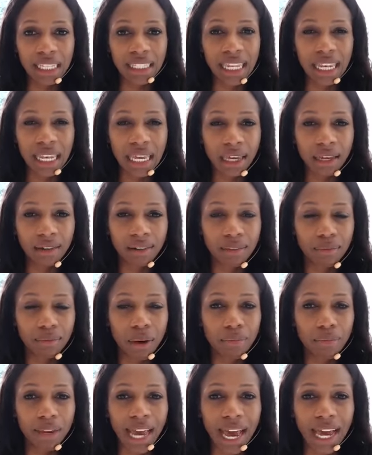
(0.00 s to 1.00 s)
legal
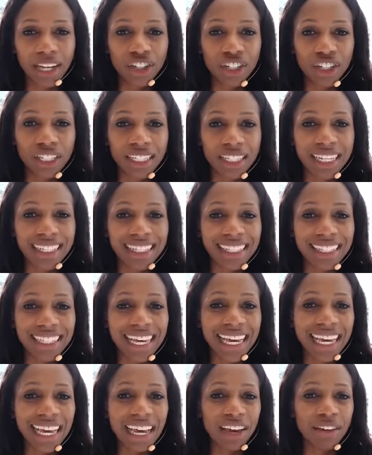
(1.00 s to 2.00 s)
publications and
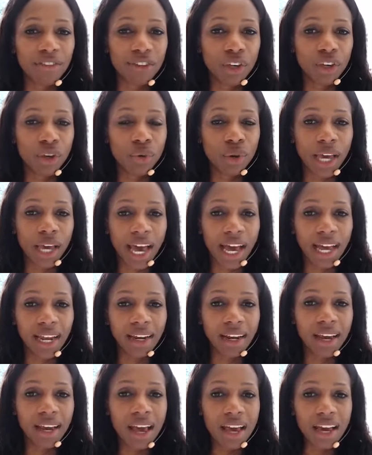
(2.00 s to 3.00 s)
see if you
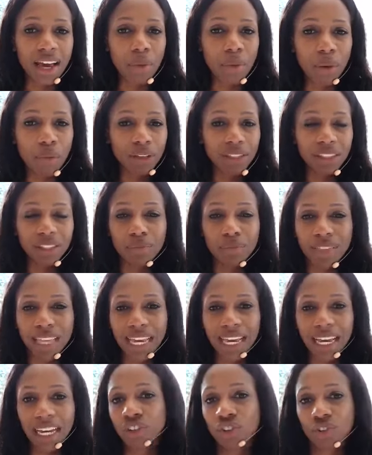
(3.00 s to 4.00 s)
can come up with
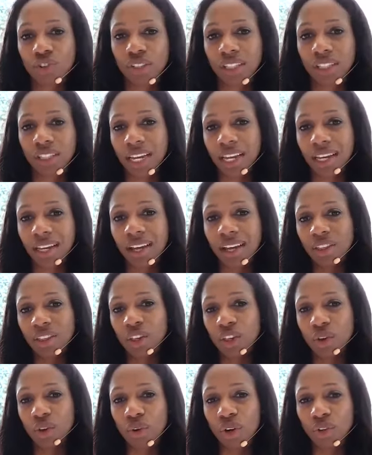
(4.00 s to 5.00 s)
something interesting
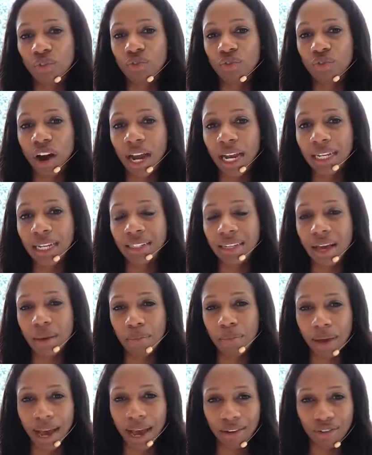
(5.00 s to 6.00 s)
that you could write
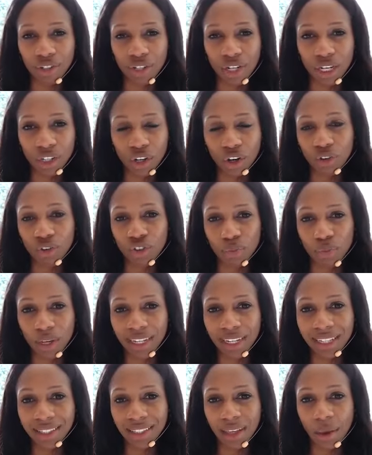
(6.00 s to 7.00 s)
about and
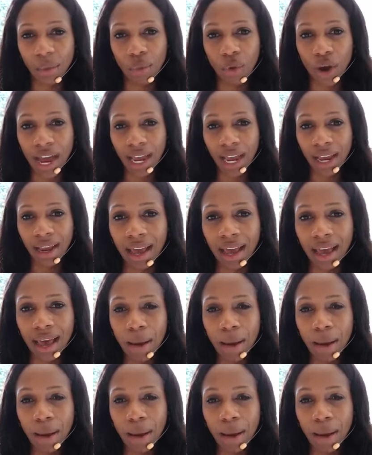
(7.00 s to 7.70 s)
contribute in some way?